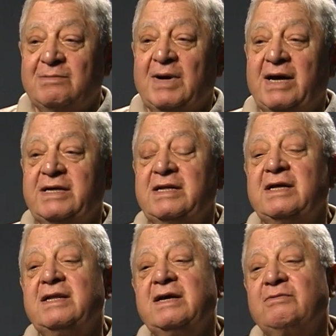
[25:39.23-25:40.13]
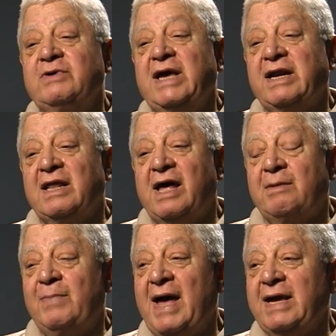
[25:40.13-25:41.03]
about it, and we had a lot
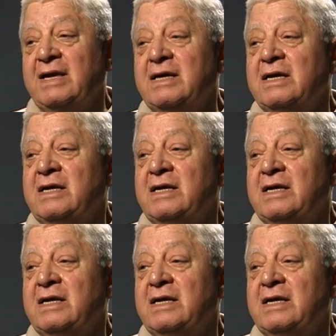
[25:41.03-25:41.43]
of backing.